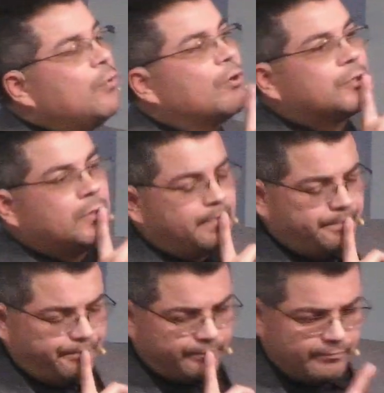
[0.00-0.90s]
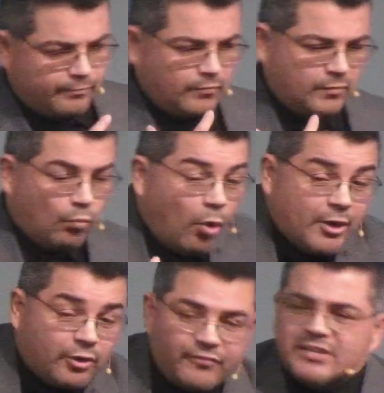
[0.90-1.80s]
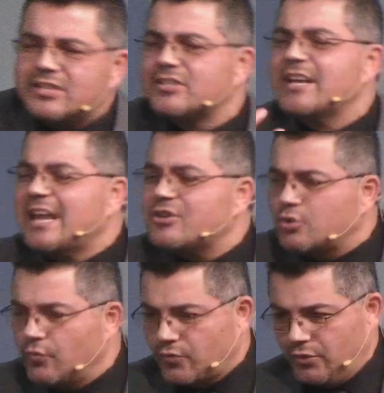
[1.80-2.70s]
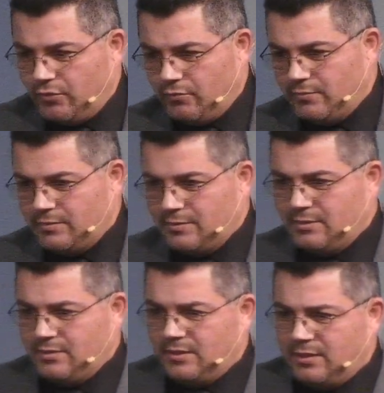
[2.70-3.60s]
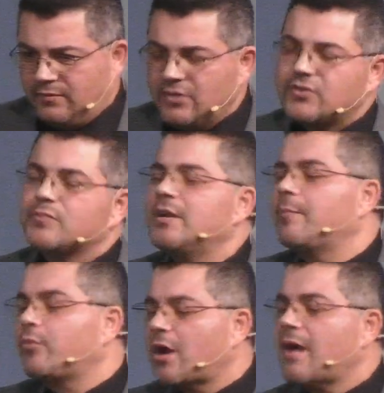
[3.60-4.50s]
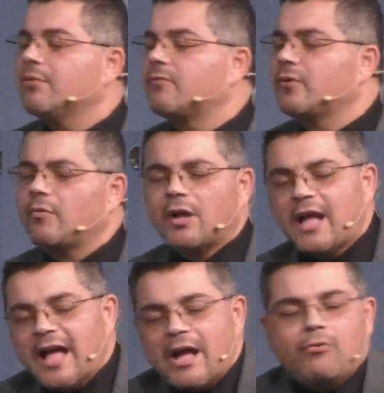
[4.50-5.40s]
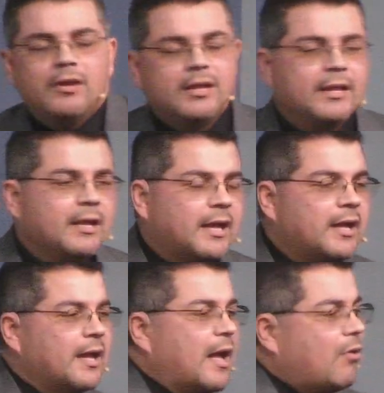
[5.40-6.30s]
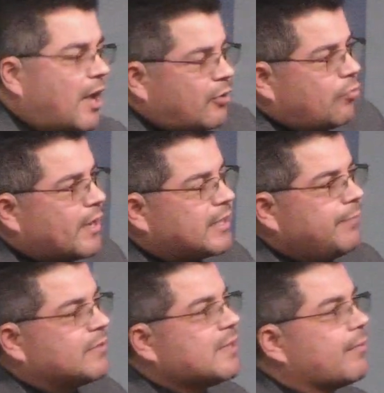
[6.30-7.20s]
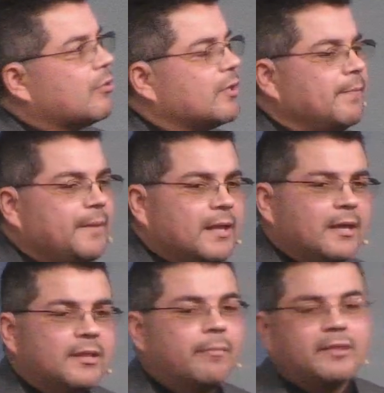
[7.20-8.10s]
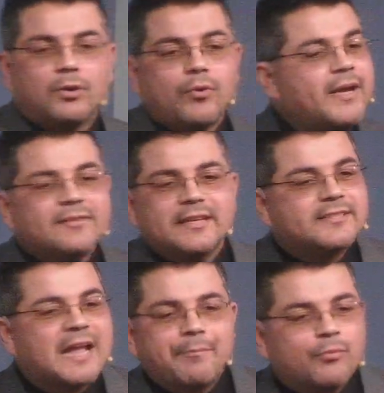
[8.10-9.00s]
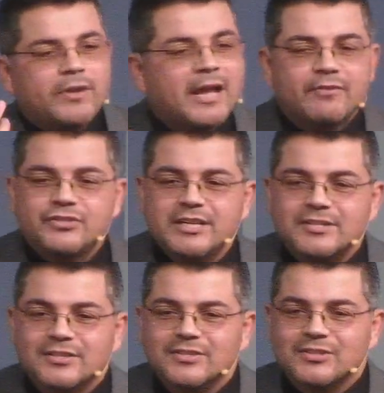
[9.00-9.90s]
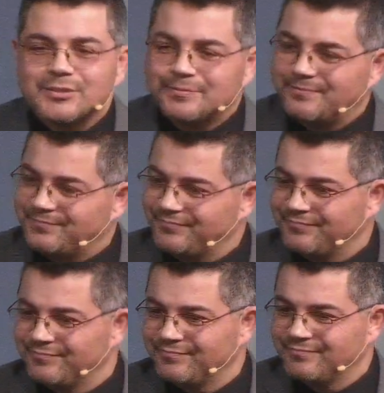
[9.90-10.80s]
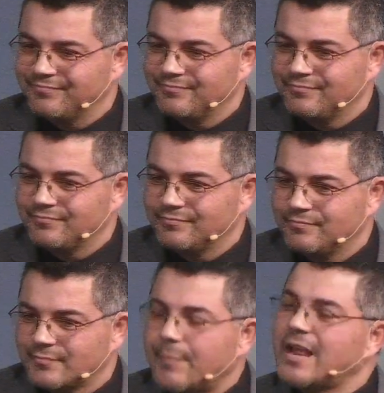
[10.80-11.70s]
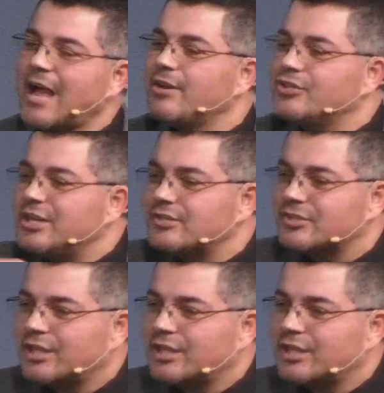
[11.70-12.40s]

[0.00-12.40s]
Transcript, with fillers: if you were to wonder if this is an issue for you, if this has been a problem for you, well, how, how, how do I keep the Sabbath holy? The, the greatest example we have is Jesus. I mean, how did